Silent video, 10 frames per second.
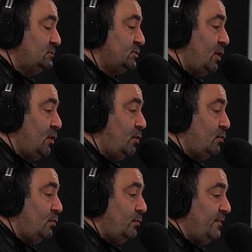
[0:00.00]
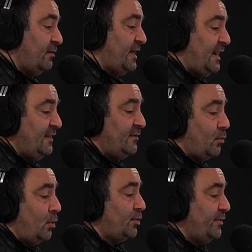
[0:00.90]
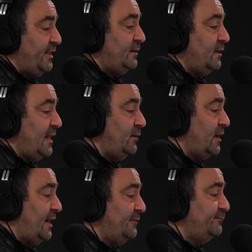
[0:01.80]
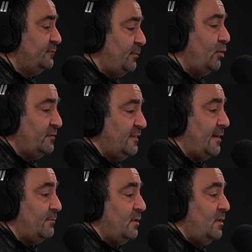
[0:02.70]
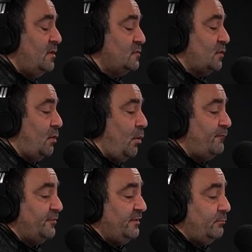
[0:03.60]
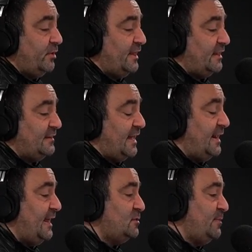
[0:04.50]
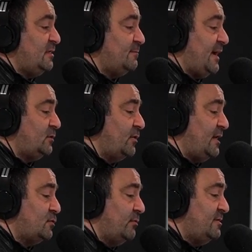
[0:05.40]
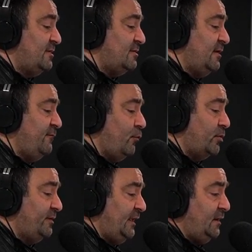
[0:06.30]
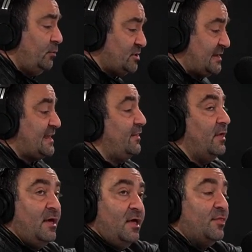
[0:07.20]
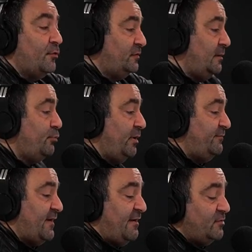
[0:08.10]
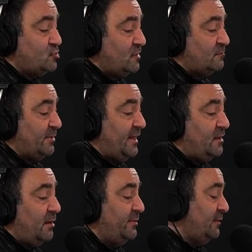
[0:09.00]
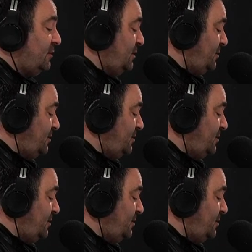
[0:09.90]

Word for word: So they're getting their order in, and I spoke to them. So hopefully we'll get that HP Spectre X360 14, which has that 13.5 inch display coming